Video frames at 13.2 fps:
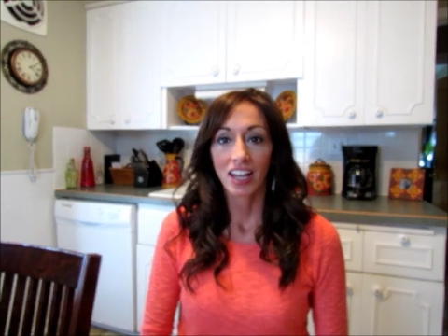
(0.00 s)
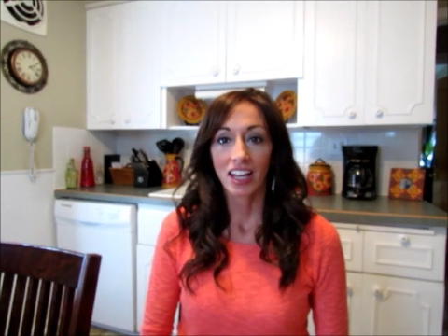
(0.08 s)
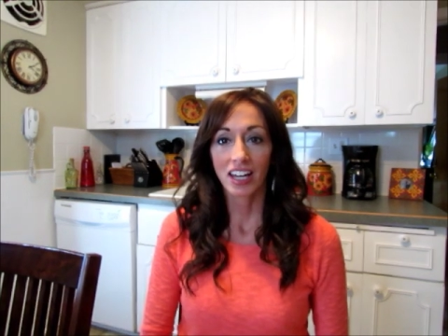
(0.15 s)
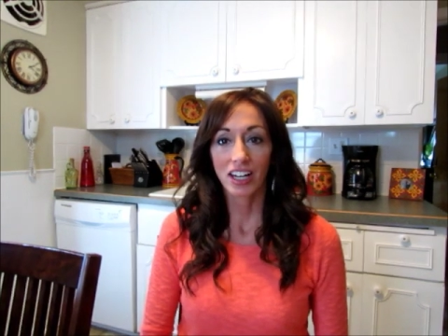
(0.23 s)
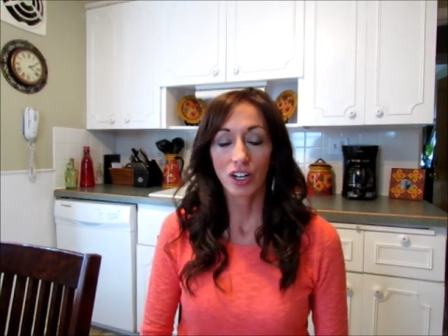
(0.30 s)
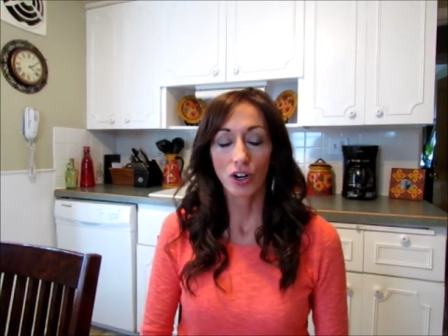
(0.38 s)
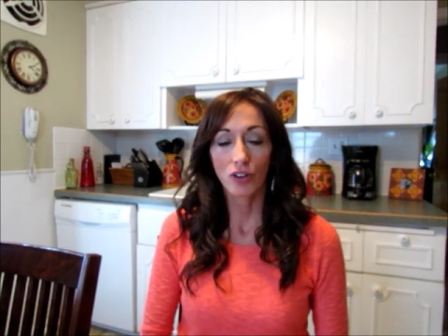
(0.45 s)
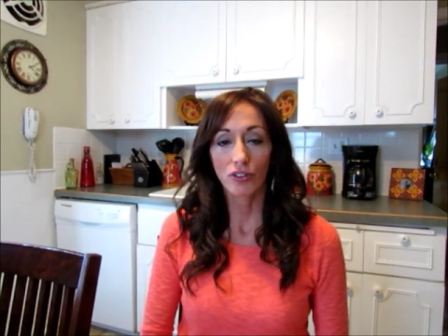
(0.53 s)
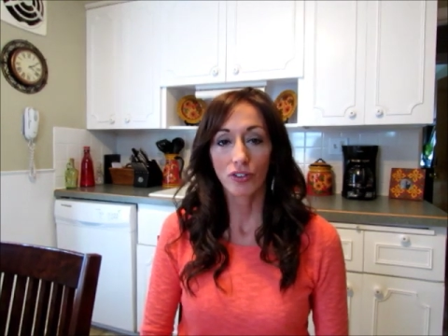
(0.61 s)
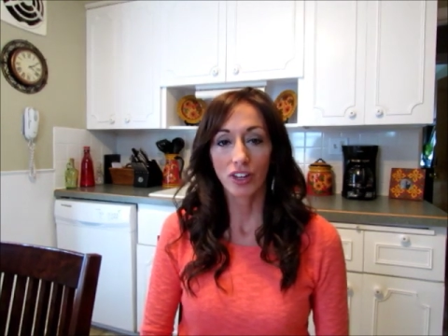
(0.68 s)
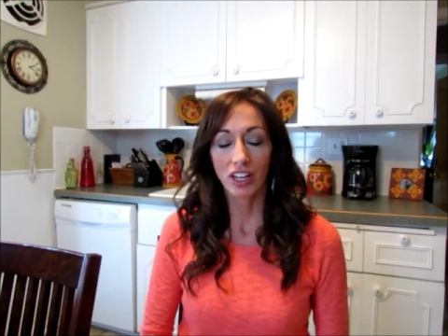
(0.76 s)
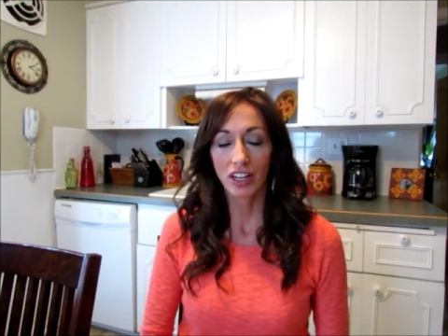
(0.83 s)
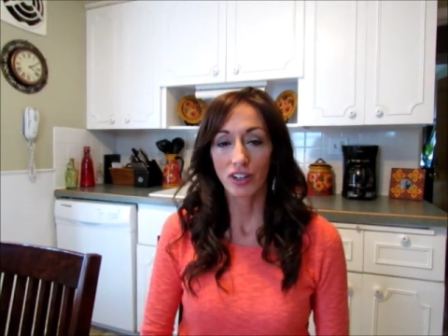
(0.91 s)
And
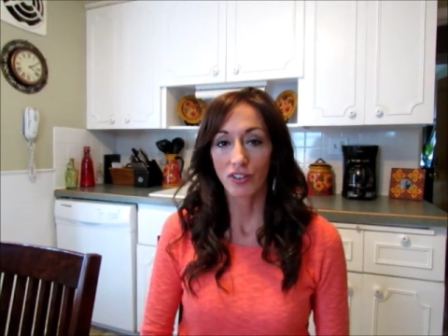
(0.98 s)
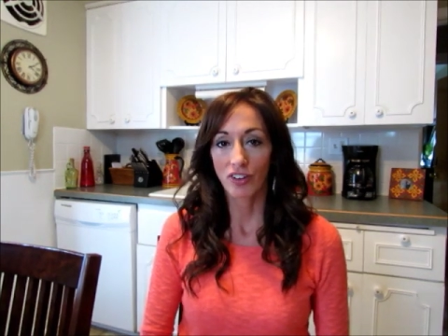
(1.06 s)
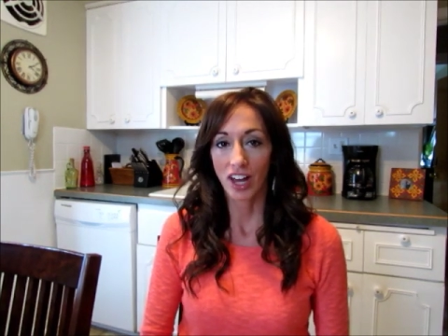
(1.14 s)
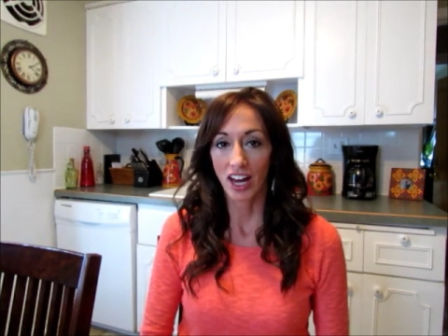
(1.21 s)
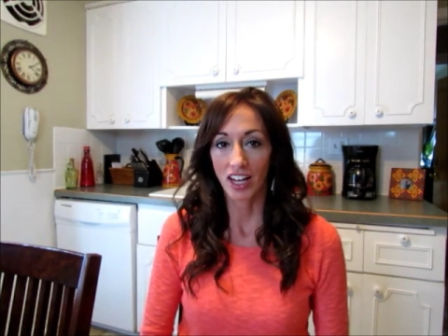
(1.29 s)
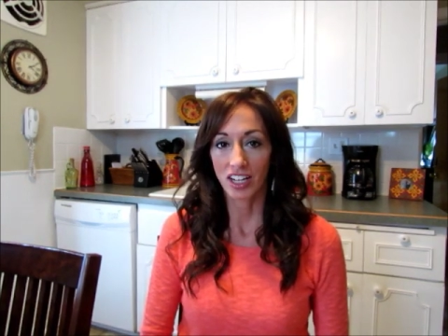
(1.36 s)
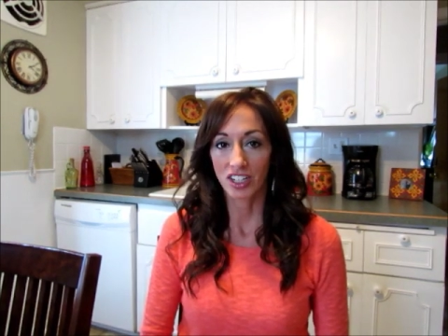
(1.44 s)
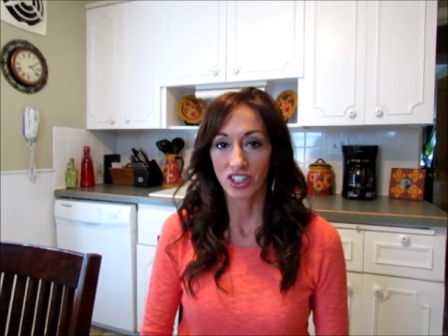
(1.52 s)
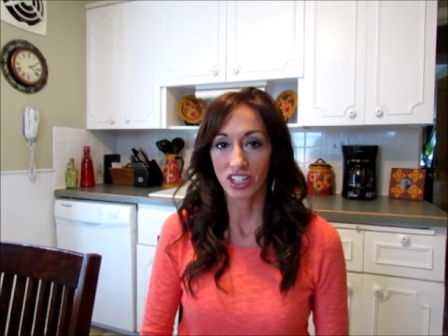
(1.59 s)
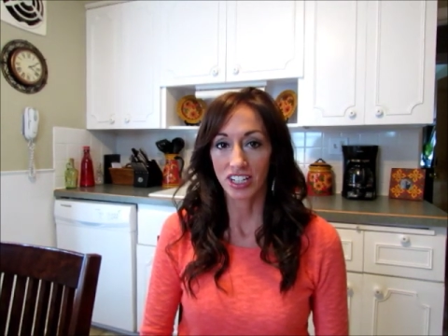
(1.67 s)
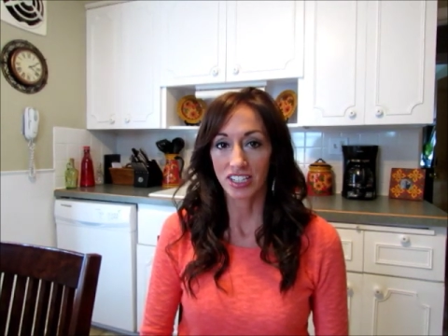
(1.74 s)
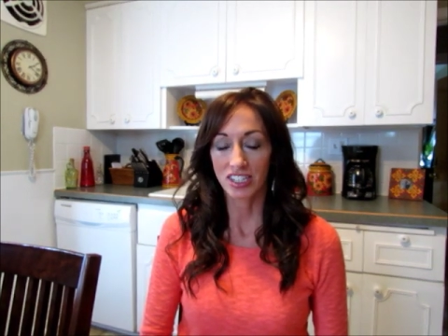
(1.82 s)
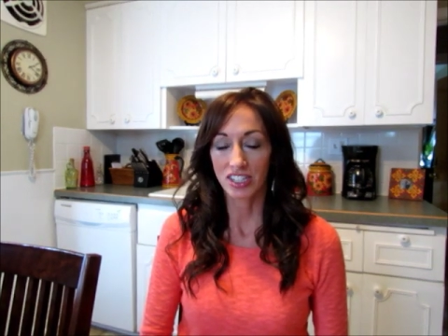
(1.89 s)
hopefully you've had a
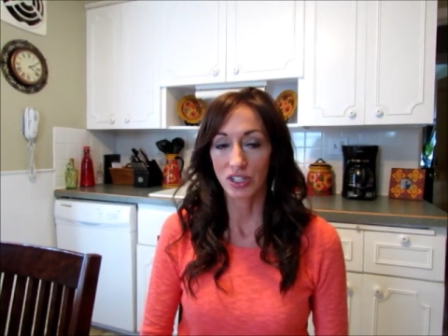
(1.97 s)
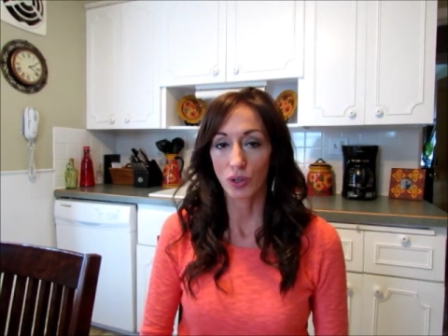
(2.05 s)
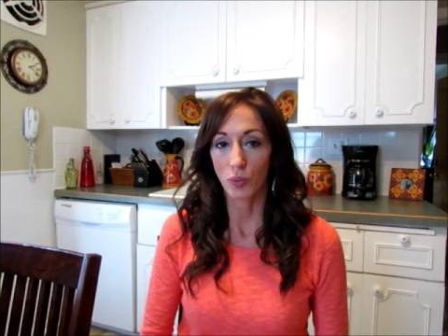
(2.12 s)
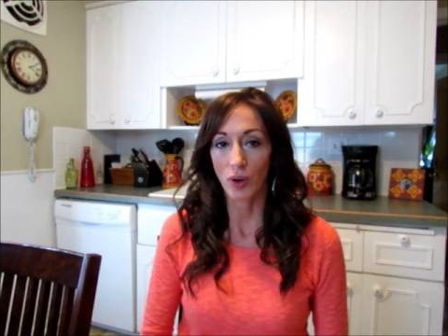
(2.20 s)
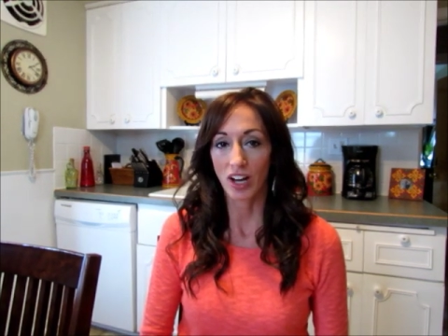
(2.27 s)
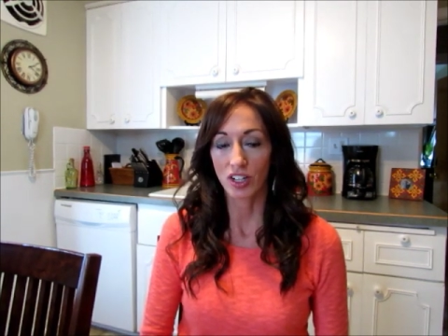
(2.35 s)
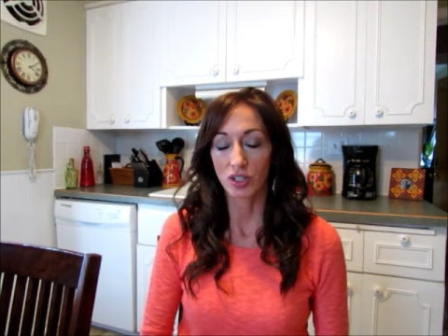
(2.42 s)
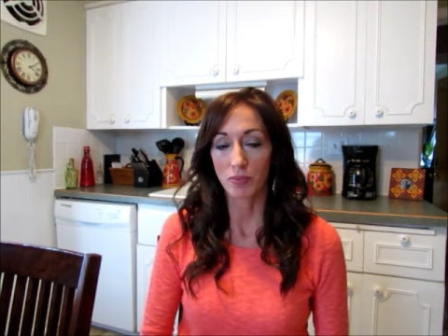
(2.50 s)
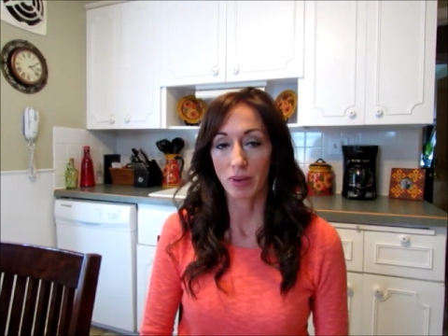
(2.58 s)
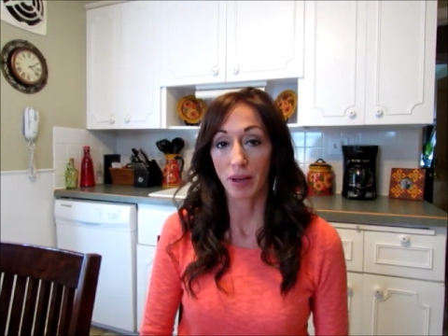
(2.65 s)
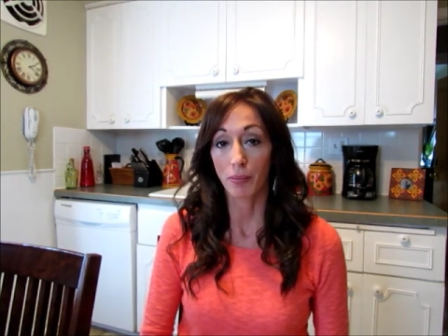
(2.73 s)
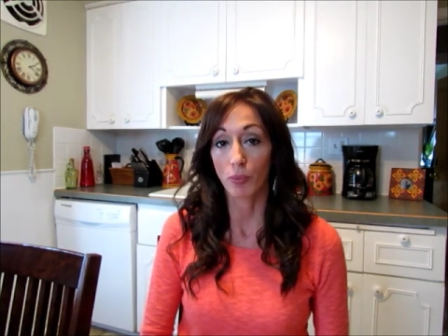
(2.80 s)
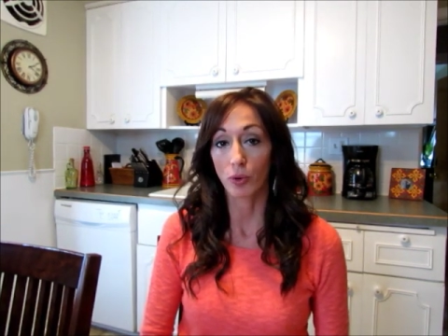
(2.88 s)
chance to watch
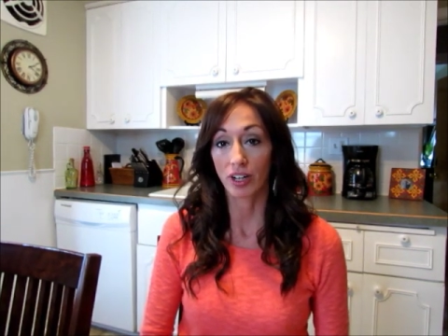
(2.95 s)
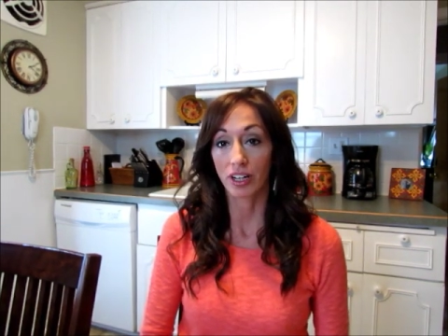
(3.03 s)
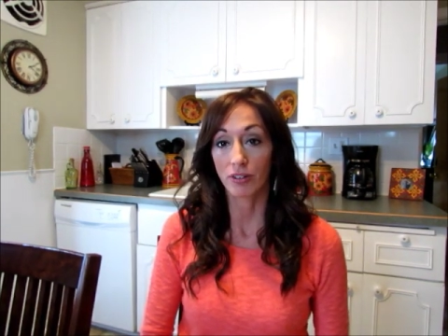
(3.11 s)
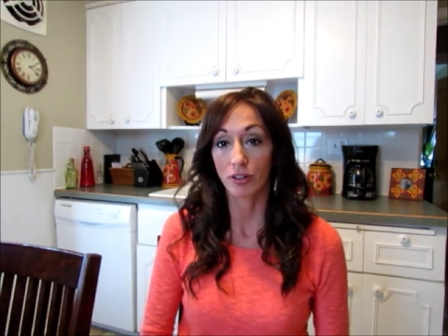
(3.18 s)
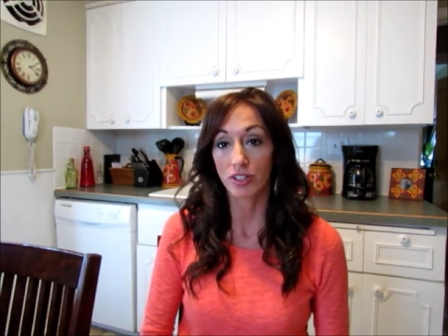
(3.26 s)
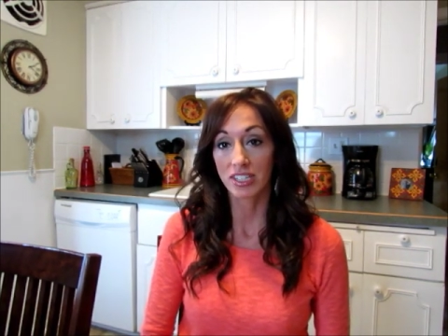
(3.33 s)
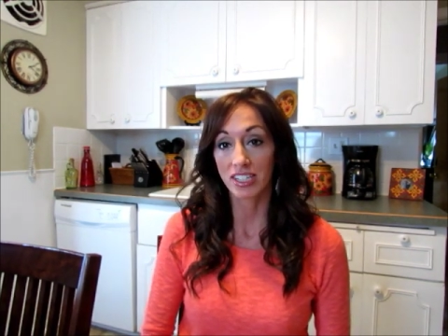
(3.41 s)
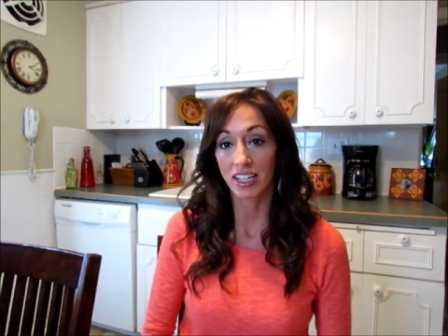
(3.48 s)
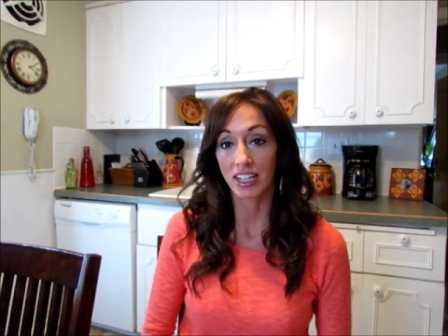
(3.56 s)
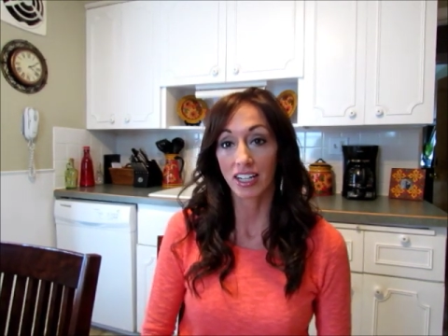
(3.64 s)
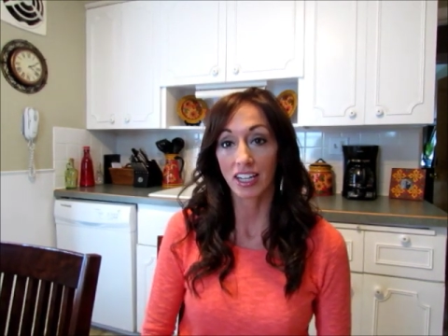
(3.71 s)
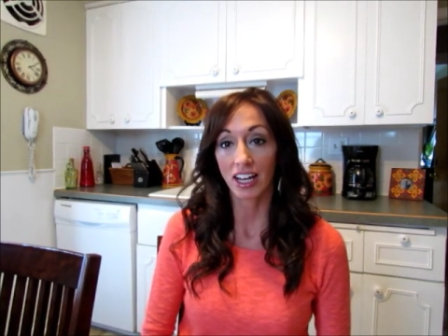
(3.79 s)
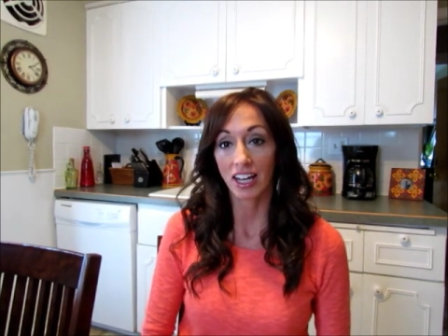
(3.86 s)
my morning
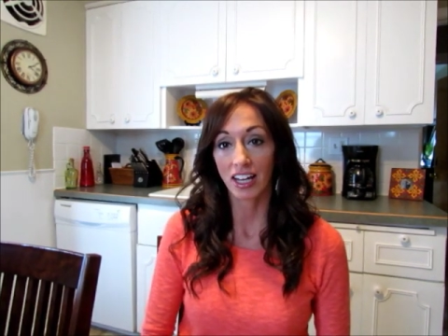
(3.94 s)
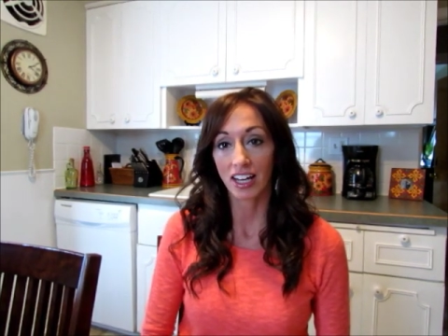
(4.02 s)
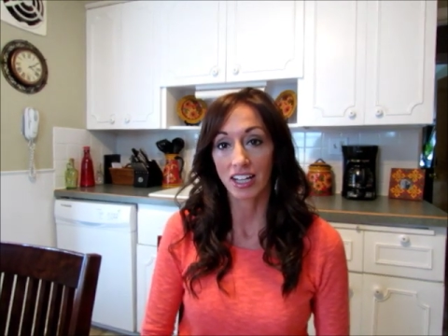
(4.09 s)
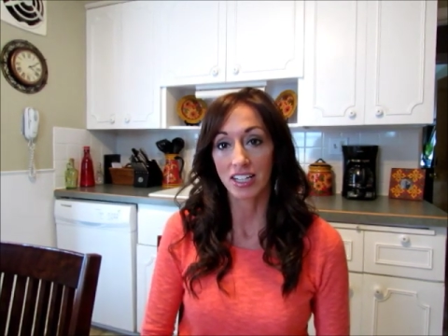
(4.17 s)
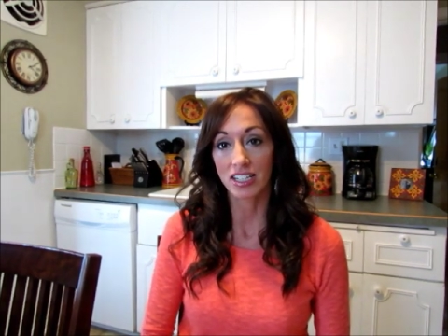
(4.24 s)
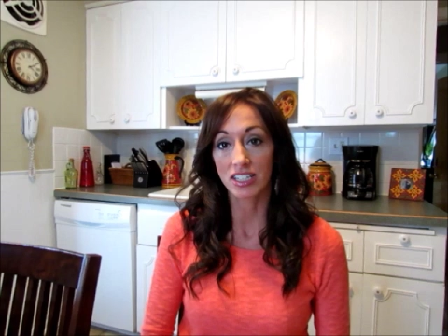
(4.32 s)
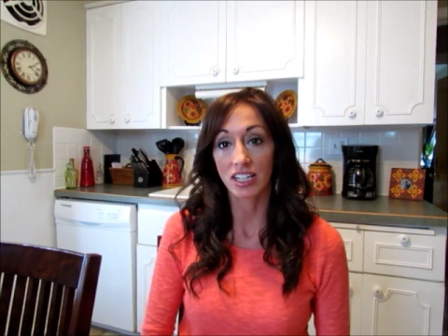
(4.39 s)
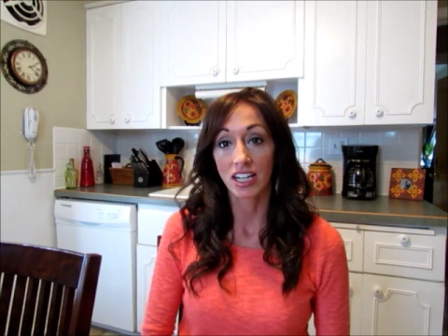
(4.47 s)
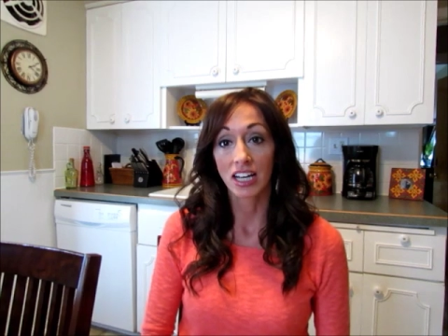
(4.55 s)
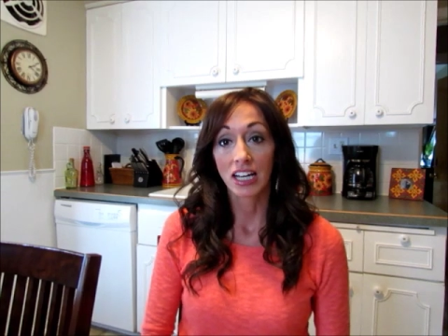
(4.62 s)
routine and